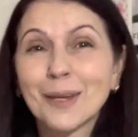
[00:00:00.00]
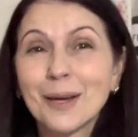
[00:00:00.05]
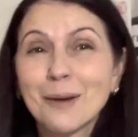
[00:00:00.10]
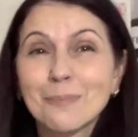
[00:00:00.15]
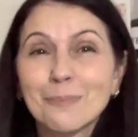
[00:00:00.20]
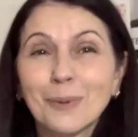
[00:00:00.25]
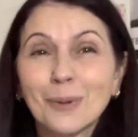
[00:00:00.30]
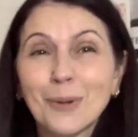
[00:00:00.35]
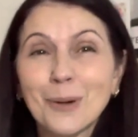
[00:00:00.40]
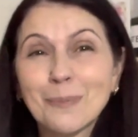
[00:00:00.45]

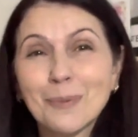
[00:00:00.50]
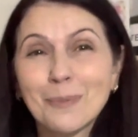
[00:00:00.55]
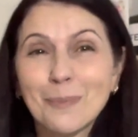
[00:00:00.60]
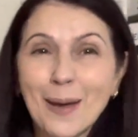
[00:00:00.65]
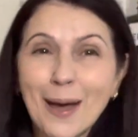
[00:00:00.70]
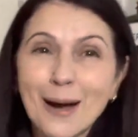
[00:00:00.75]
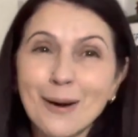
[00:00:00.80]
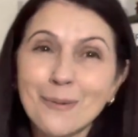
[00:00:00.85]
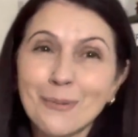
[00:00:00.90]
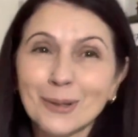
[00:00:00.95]
blurb
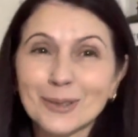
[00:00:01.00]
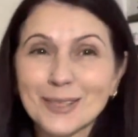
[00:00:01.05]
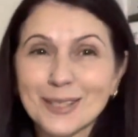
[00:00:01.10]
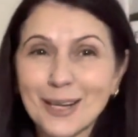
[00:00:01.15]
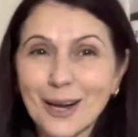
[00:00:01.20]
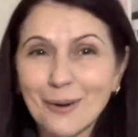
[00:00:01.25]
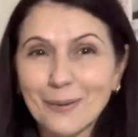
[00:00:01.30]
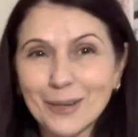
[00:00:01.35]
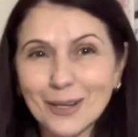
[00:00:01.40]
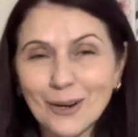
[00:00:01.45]
about what's
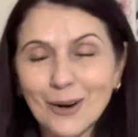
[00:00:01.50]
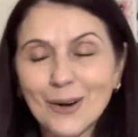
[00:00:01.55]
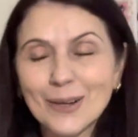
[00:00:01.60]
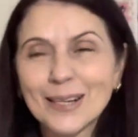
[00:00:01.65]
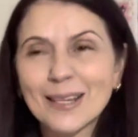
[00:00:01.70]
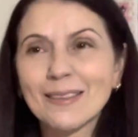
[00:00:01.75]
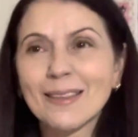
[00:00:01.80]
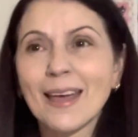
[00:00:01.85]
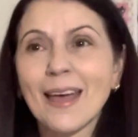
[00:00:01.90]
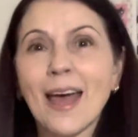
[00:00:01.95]
going on
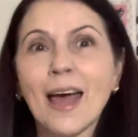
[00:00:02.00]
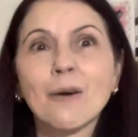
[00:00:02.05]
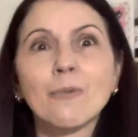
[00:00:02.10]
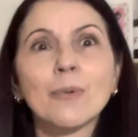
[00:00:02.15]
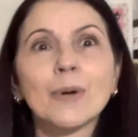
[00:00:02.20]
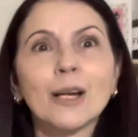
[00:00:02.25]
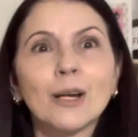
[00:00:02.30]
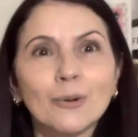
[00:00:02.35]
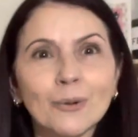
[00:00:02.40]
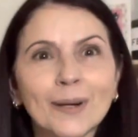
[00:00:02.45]
in there, and
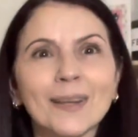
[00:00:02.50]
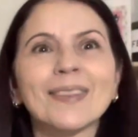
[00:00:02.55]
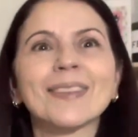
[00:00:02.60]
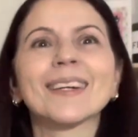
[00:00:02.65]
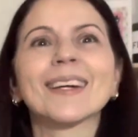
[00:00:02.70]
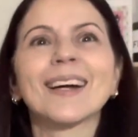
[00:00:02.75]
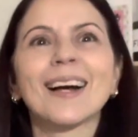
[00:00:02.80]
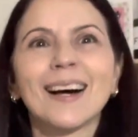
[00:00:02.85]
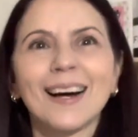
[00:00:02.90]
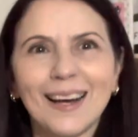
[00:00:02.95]
we look at the
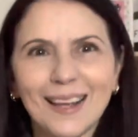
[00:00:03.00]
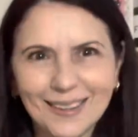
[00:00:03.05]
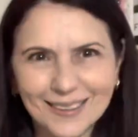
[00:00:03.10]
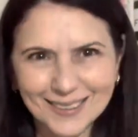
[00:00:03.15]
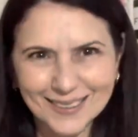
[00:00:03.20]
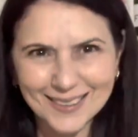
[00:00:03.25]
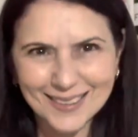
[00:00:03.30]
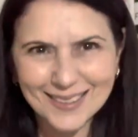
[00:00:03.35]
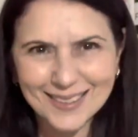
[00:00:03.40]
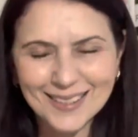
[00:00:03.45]

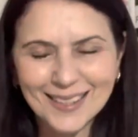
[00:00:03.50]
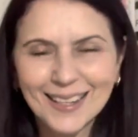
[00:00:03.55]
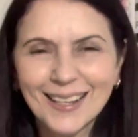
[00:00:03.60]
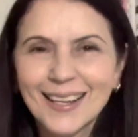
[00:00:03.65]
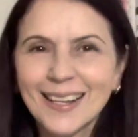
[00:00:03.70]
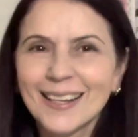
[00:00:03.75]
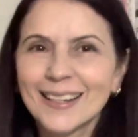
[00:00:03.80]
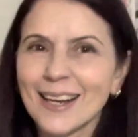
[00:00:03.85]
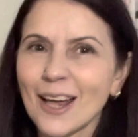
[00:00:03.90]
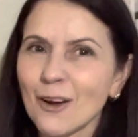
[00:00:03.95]
colours.
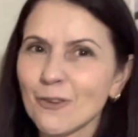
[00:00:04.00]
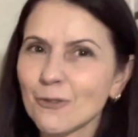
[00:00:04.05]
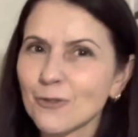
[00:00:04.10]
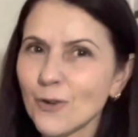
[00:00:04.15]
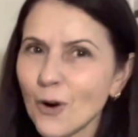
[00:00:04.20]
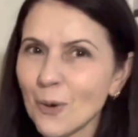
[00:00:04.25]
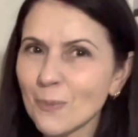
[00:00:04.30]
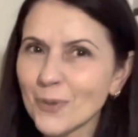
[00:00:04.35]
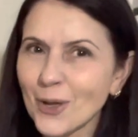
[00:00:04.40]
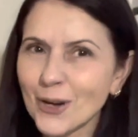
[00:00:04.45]
Now,
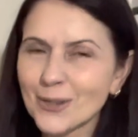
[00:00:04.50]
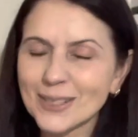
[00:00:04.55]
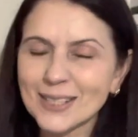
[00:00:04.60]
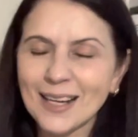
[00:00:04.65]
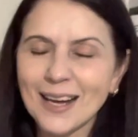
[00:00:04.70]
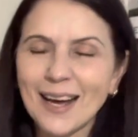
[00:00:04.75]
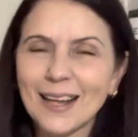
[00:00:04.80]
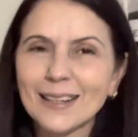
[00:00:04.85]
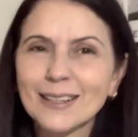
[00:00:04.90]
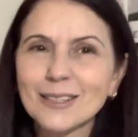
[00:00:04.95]
from those
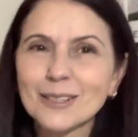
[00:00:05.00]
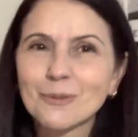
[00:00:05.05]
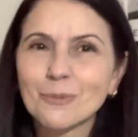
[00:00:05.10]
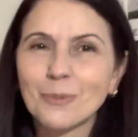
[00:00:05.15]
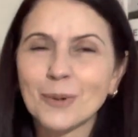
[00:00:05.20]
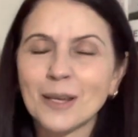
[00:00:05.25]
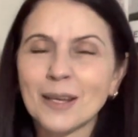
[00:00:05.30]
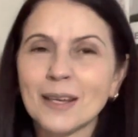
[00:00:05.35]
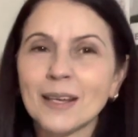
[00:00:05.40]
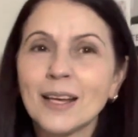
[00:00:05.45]
colours,
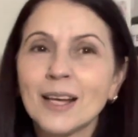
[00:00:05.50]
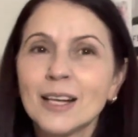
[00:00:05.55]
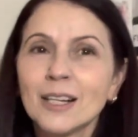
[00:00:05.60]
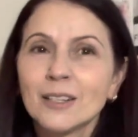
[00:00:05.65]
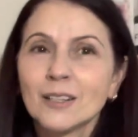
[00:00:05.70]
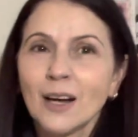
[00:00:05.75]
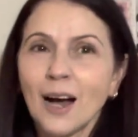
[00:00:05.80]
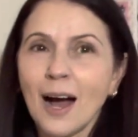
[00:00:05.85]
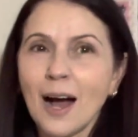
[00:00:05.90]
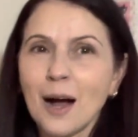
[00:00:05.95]
we
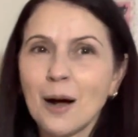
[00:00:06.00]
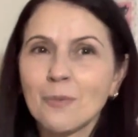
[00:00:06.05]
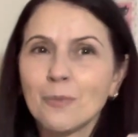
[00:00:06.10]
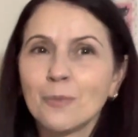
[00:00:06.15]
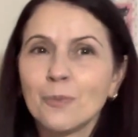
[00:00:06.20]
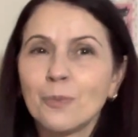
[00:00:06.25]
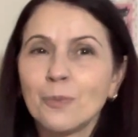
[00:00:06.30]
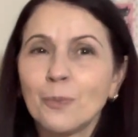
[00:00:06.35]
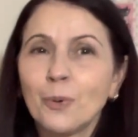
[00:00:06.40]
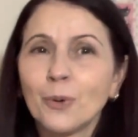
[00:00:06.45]

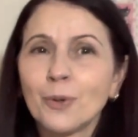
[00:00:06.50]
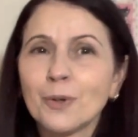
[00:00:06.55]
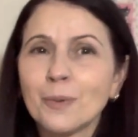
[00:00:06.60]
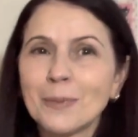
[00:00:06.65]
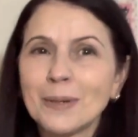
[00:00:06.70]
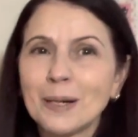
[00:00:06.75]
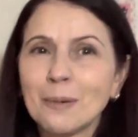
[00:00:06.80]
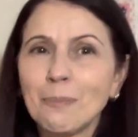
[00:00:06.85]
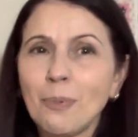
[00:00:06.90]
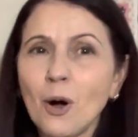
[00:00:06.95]
put them
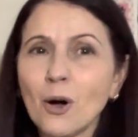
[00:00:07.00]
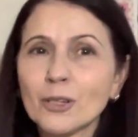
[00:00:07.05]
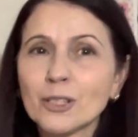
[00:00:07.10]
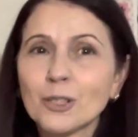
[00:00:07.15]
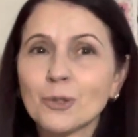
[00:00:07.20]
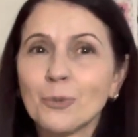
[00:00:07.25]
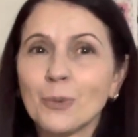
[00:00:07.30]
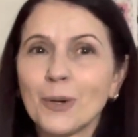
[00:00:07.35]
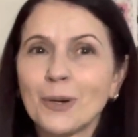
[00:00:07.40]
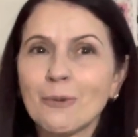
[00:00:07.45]
in a box.
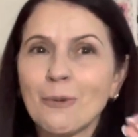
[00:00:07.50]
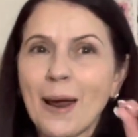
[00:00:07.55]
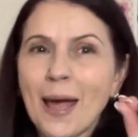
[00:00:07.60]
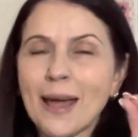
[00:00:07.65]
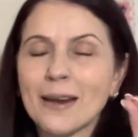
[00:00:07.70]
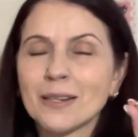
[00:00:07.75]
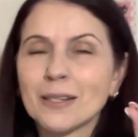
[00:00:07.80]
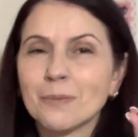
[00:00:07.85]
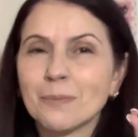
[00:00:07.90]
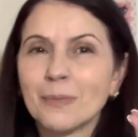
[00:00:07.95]
We
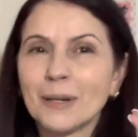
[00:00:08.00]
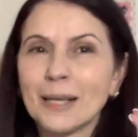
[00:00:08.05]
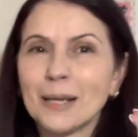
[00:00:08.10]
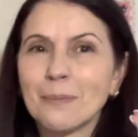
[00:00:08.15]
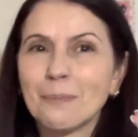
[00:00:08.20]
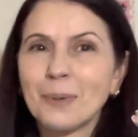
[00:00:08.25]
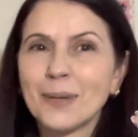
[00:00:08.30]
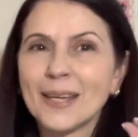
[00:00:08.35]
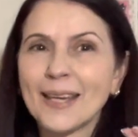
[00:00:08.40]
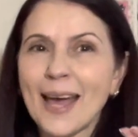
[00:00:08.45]
randomly
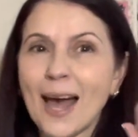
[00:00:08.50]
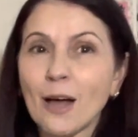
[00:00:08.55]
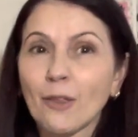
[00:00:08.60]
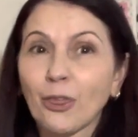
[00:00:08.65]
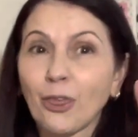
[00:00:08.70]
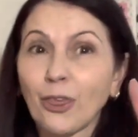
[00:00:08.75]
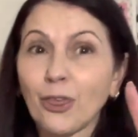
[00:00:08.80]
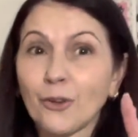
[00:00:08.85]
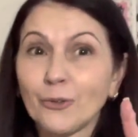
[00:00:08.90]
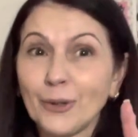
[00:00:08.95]
pick out
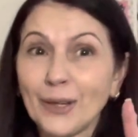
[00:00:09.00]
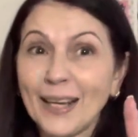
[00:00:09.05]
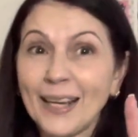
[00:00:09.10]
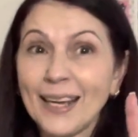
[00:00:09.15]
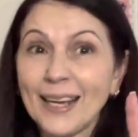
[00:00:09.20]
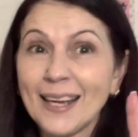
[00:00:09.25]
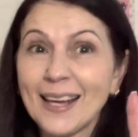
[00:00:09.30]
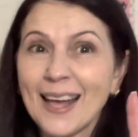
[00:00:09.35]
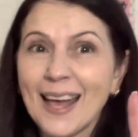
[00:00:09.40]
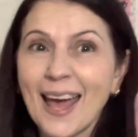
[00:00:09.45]

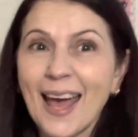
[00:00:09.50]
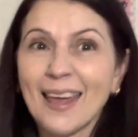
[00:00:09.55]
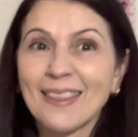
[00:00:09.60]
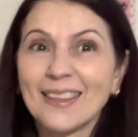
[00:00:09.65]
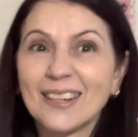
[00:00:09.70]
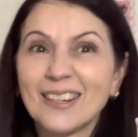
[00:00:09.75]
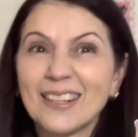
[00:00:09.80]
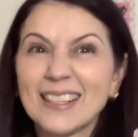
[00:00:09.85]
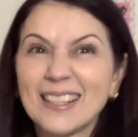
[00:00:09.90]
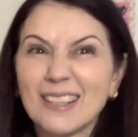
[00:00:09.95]
3, and
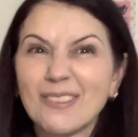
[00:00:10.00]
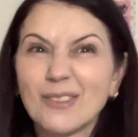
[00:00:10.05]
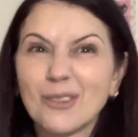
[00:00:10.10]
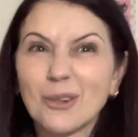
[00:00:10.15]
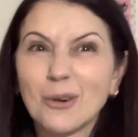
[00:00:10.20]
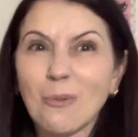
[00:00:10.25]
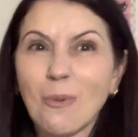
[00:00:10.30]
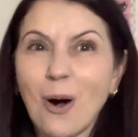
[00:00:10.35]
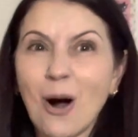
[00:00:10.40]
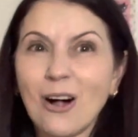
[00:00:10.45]
then I give you
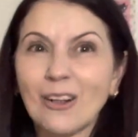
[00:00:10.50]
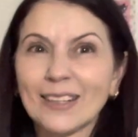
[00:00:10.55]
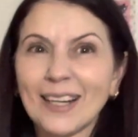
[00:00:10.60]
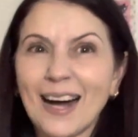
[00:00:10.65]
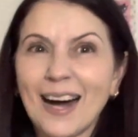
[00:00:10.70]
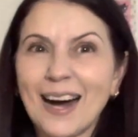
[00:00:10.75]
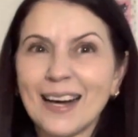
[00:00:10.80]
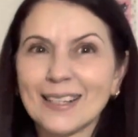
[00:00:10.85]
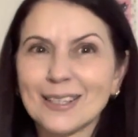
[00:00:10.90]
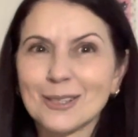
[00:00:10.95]
a wild
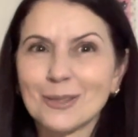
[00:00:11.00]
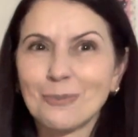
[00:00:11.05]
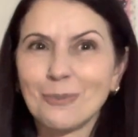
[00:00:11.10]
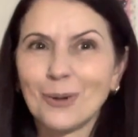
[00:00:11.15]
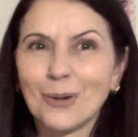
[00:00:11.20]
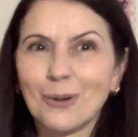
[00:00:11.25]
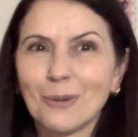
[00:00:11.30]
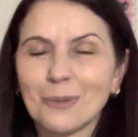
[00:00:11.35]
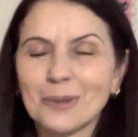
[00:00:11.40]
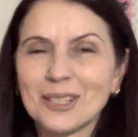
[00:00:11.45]
card as
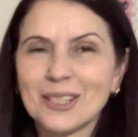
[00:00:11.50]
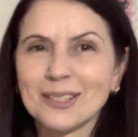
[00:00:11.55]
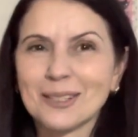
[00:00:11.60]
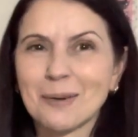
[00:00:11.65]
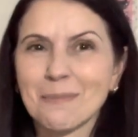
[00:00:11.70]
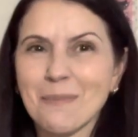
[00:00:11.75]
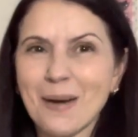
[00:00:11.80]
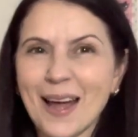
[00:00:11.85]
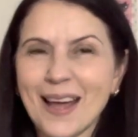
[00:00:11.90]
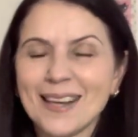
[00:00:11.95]
well, which is
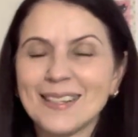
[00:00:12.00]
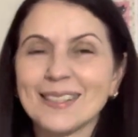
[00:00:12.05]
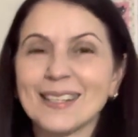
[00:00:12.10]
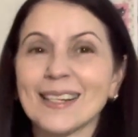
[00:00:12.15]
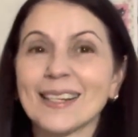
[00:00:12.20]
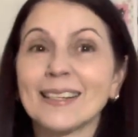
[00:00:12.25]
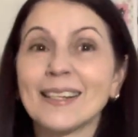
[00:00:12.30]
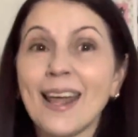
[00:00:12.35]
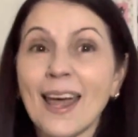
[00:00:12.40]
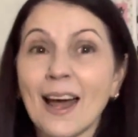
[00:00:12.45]

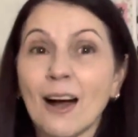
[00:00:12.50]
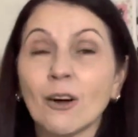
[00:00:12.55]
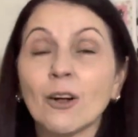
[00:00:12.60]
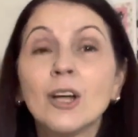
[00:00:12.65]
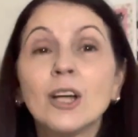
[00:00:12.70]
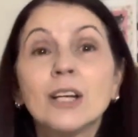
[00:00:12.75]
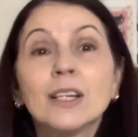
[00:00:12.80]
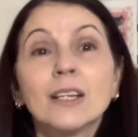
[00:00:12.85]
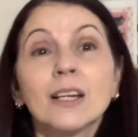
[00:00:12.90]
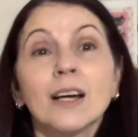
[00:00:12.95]
amazing. Now,
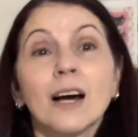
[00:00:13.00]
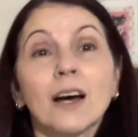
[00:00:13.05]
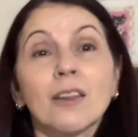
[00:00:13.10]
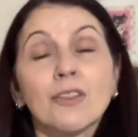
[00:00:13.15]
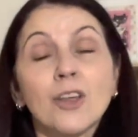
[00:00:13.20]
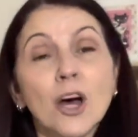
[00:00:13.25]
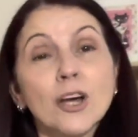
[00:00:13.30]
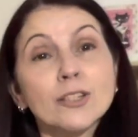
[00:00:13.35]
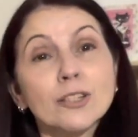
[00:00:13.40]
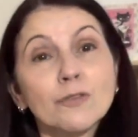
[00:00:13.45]

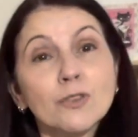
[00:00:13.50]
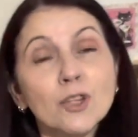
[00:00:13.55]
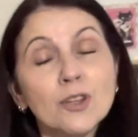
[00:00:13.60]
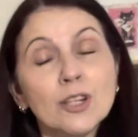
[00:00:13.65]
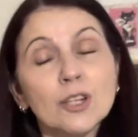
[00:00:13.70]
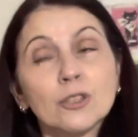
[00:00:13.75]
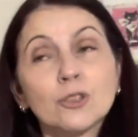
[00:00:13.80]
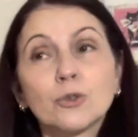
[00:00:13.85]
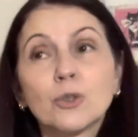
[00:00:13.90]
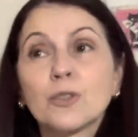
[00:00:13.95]
those of you
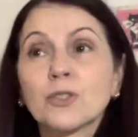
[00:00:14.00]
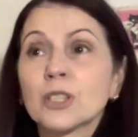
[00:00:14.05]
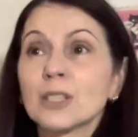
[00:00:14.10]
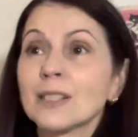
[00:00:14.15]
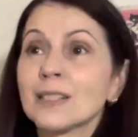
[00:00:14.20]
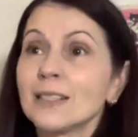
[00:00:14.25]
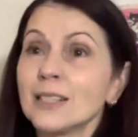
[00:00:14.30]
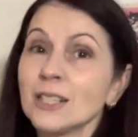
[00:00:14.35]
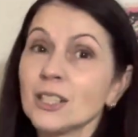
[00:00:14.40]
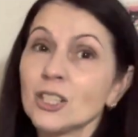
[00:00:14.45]
that are doing the
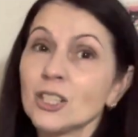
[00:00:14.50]
stitch